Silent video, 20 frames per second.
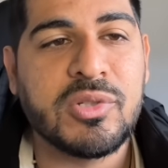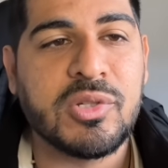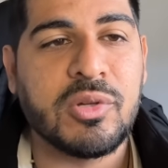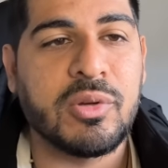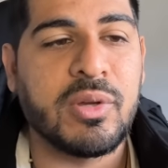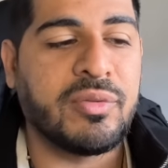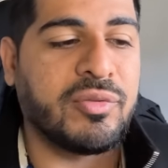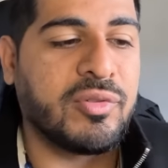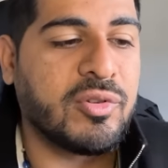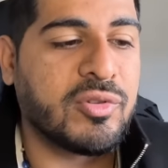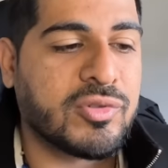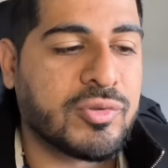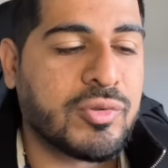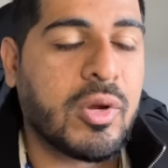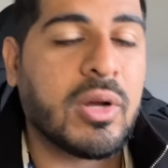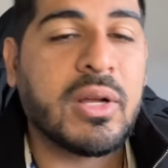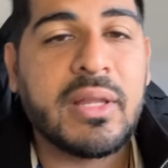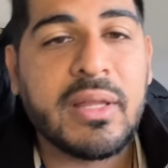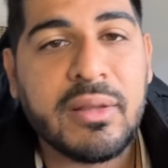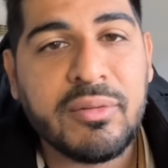So if you're
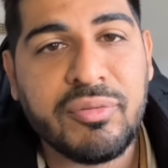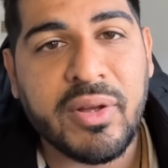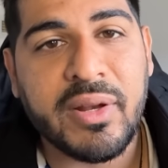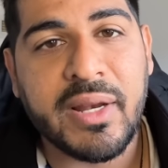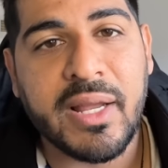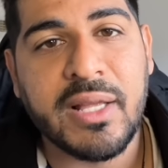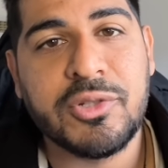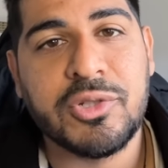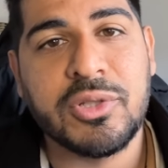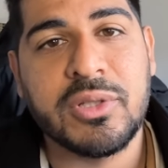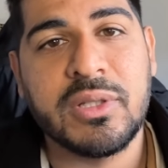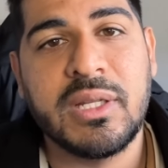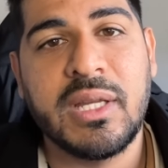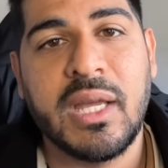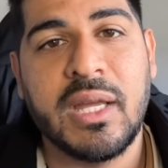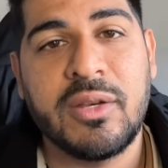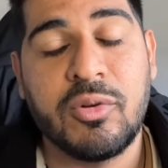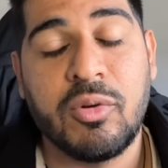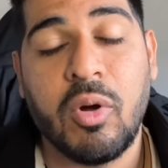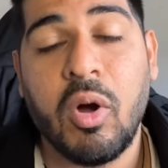struggling
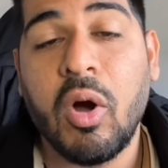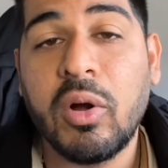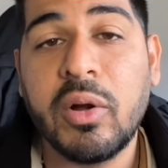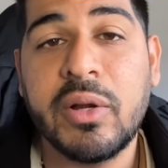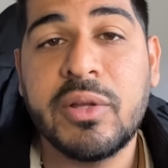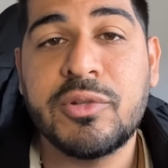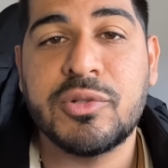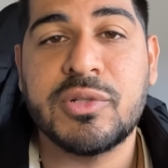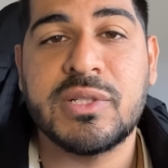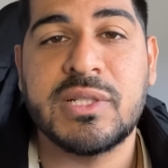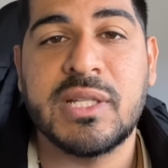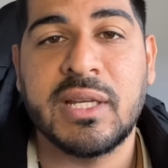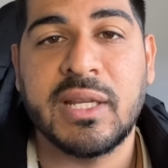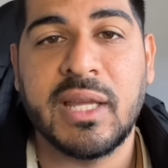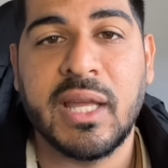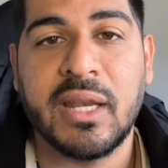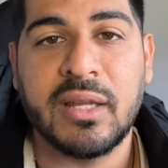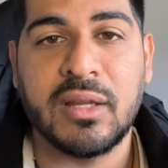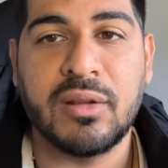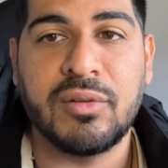financially and you are interested in
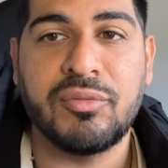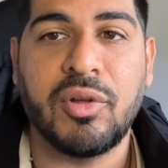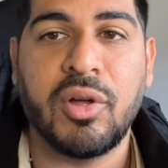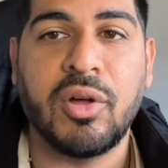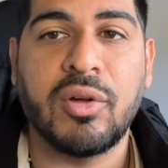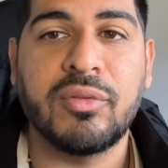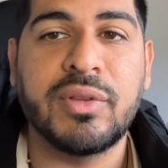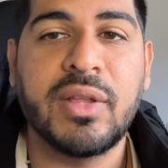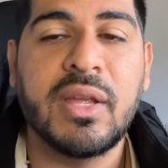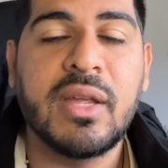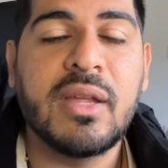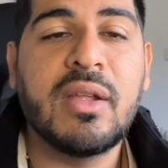getting involved,